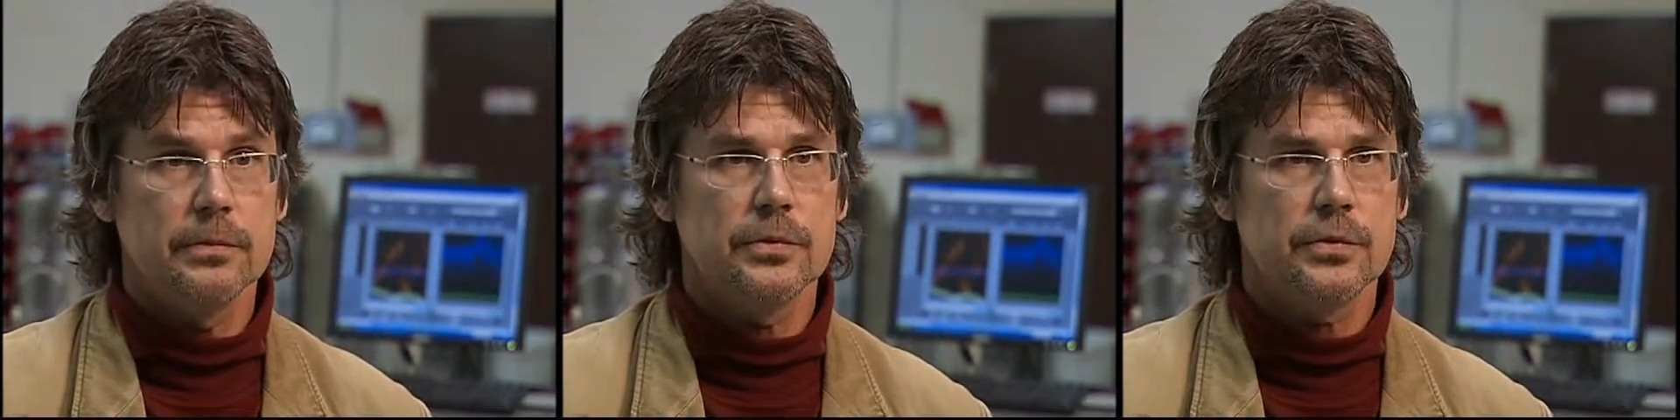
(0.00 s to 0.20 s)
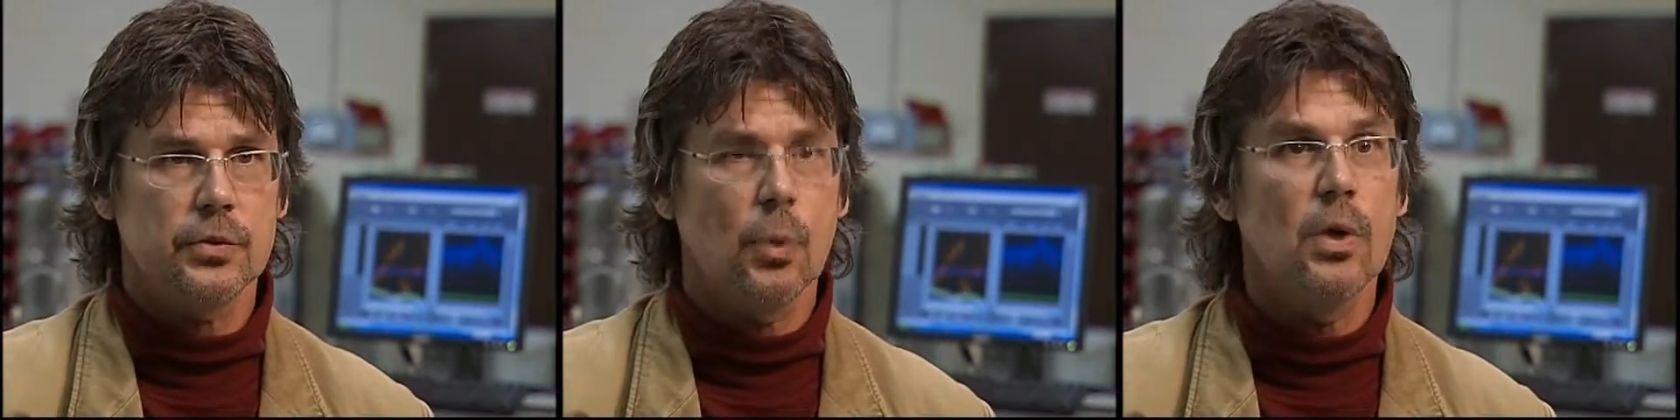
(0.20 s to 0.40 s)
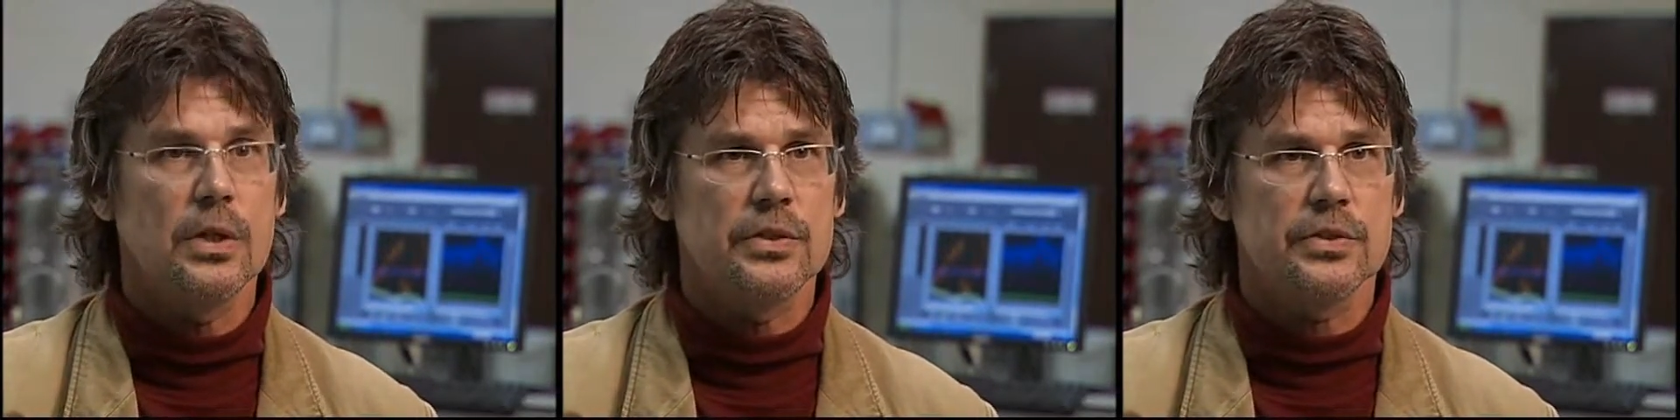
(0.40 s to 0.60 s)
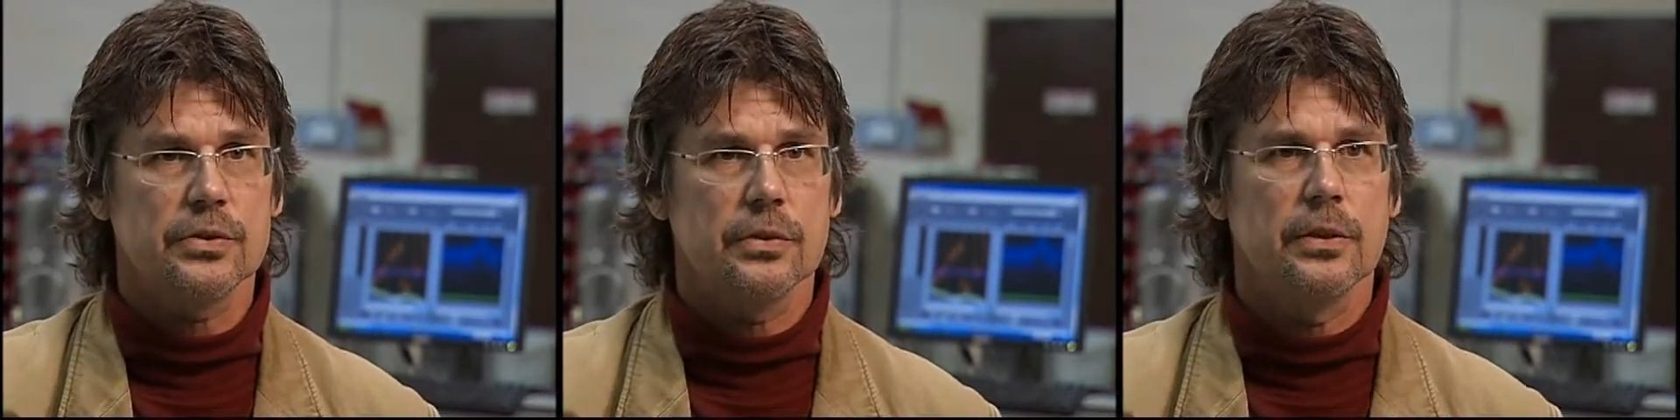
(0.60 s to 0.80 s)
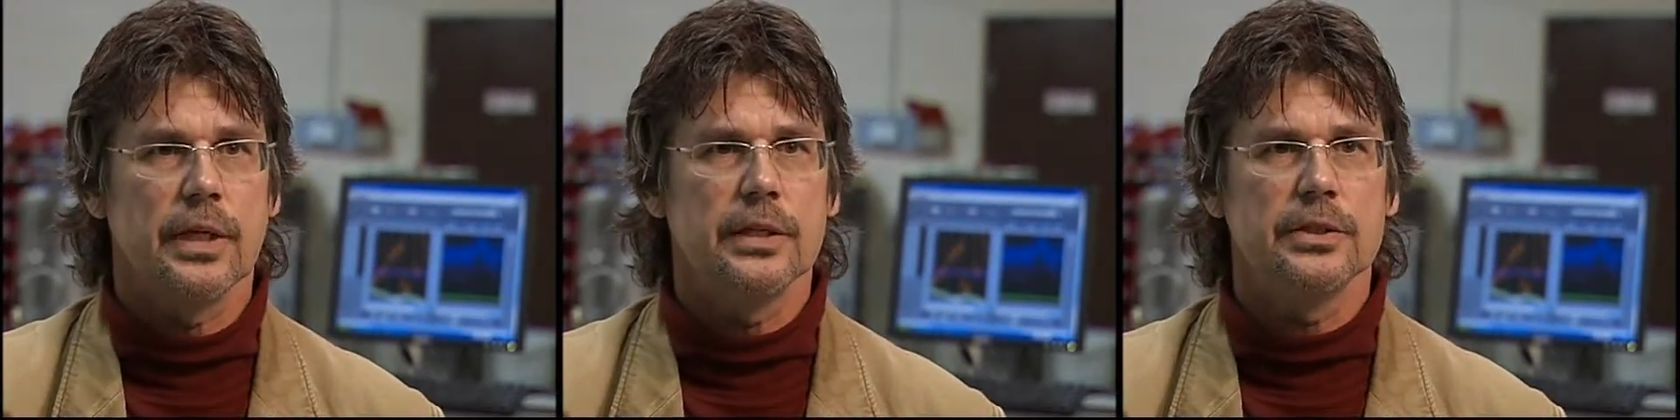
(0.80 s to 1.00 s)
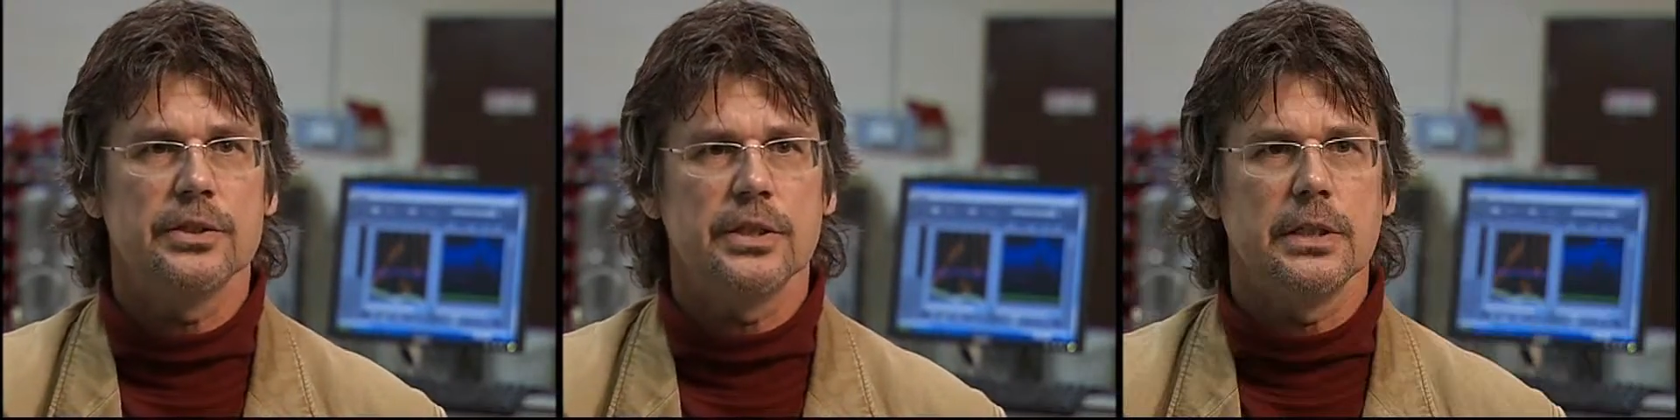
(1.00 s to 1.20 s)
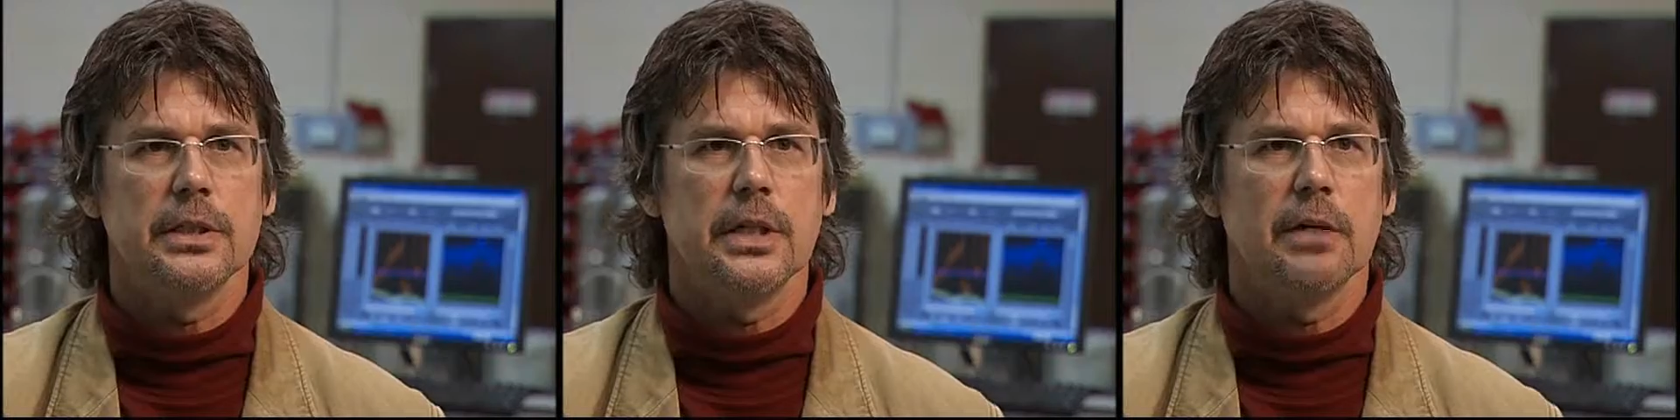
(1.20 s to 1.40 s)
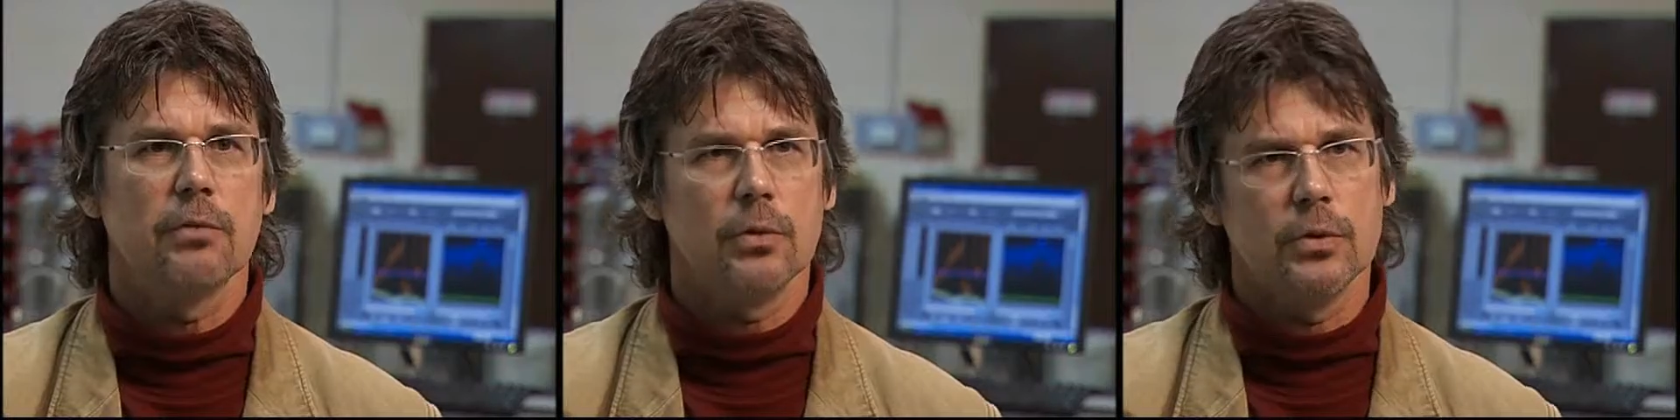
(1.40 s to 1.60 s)
source or
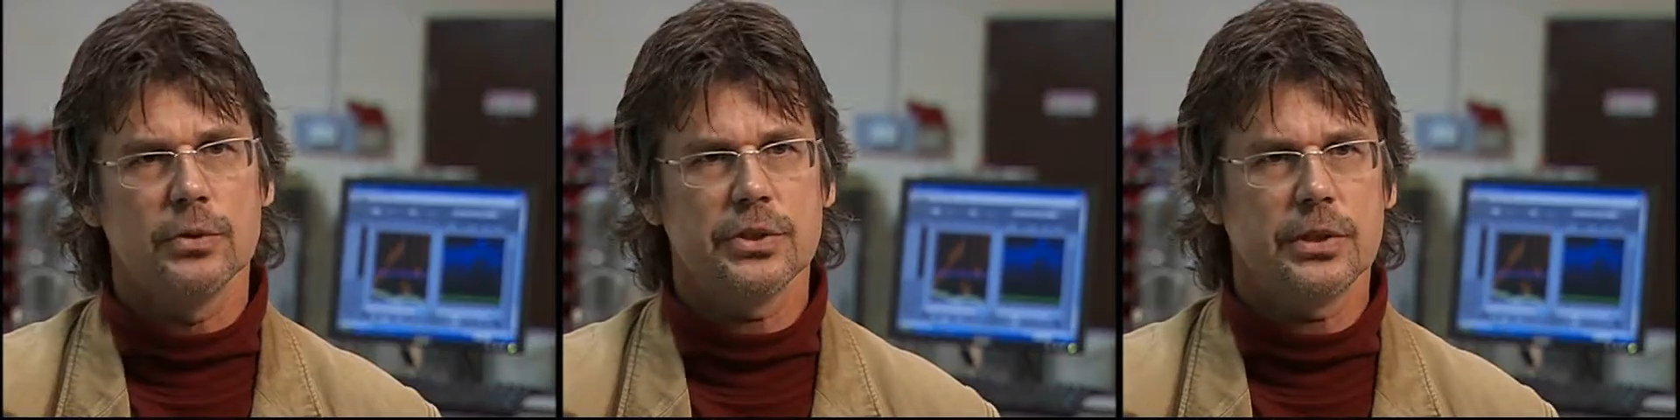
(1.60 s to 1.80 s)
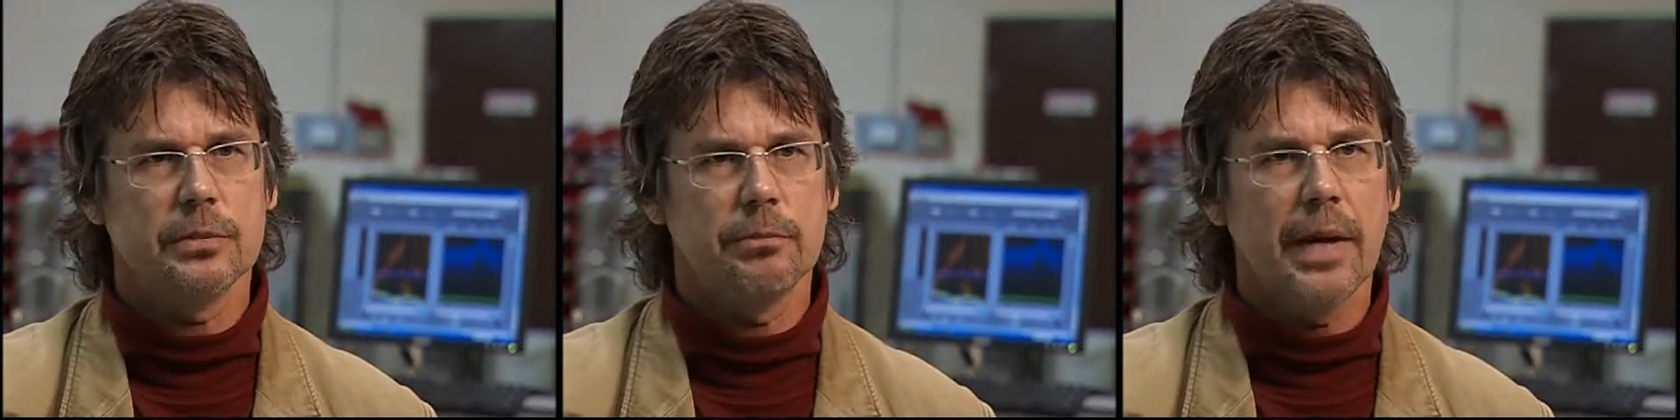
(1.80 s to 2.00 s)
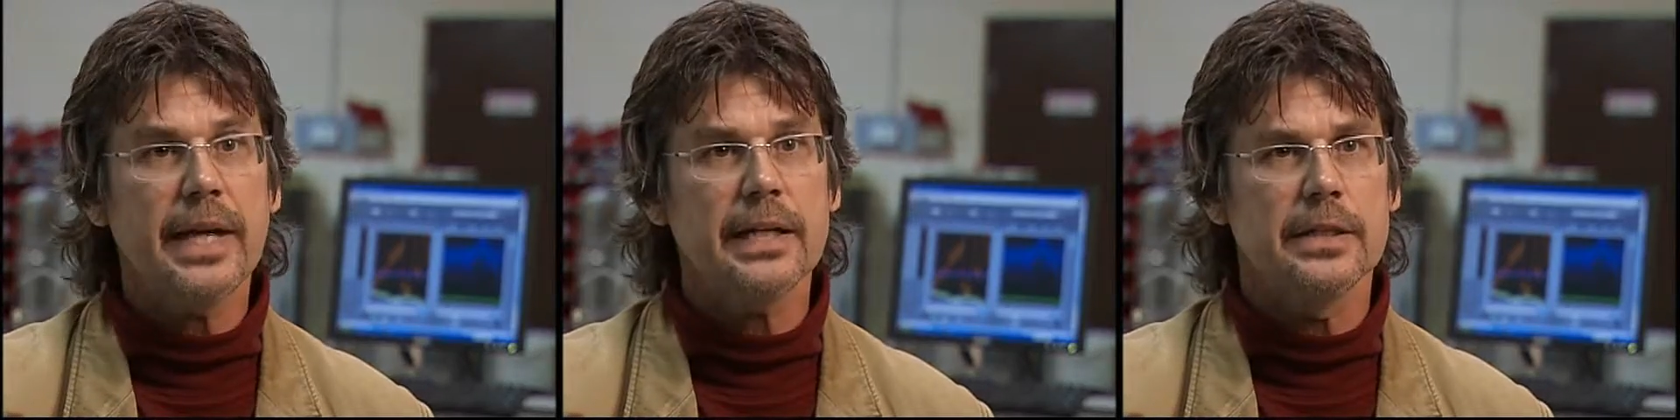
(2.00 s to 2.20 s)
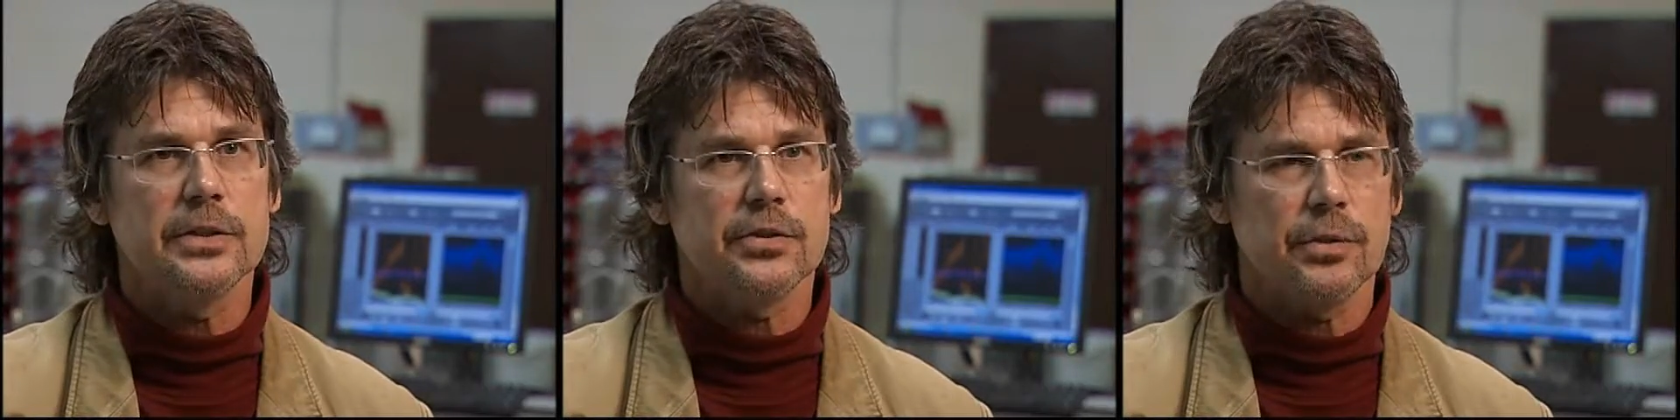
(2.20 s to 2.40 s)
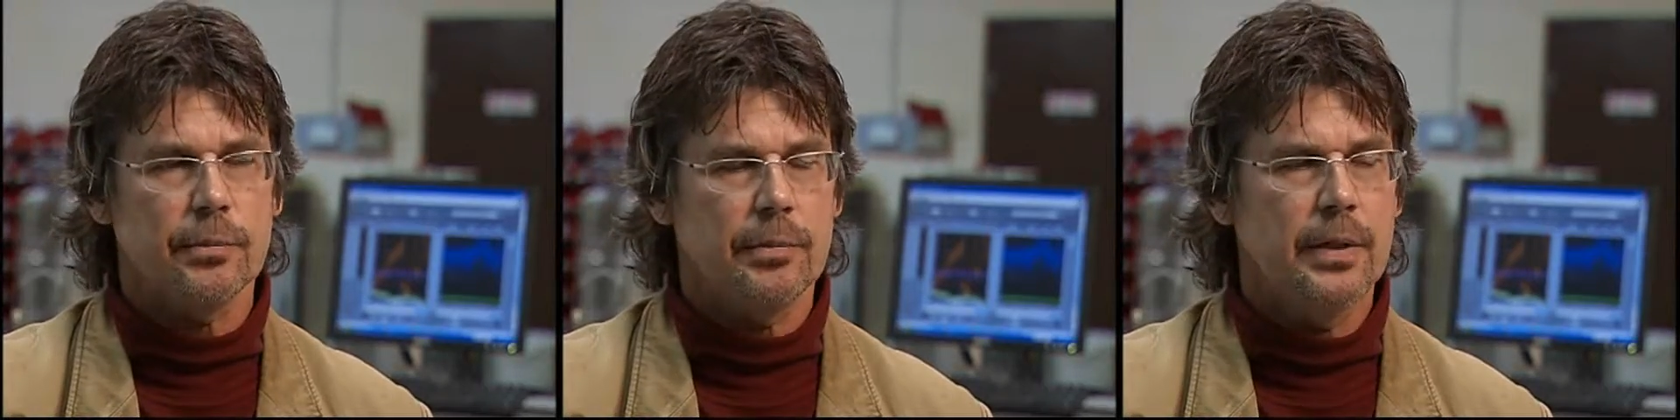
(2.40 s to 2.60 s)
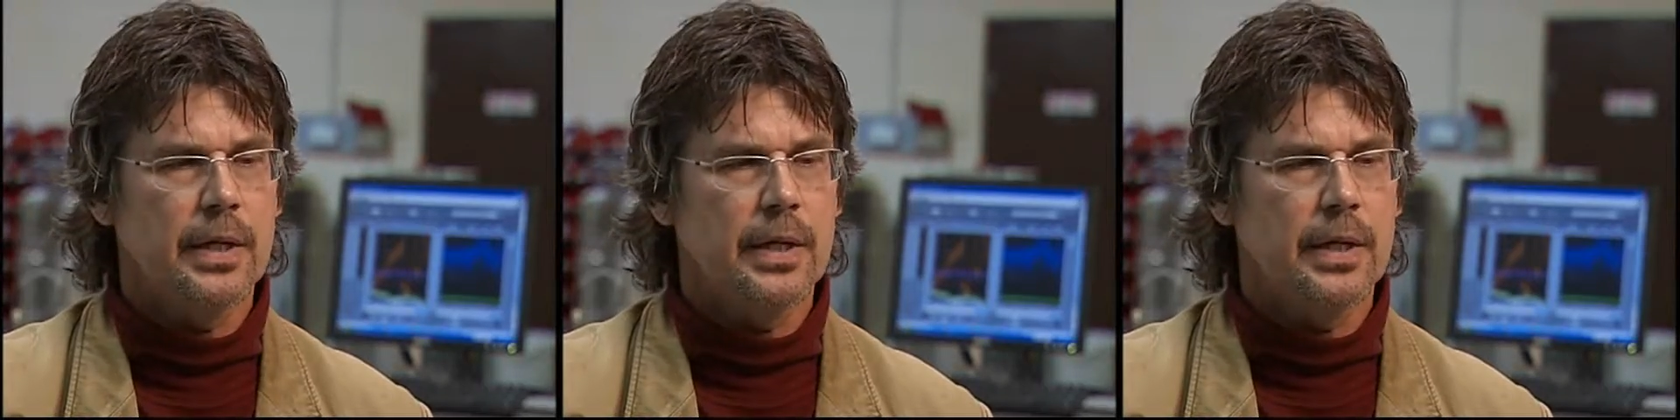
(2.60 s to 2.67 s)
energy evolution mechanism.